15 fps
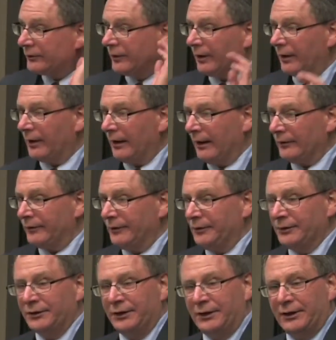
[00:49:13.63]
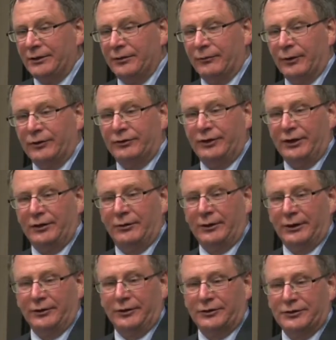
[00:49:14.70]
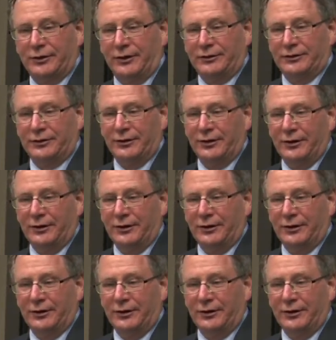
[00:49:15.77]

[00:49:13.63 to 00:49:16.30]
the unity and diversity going in your church?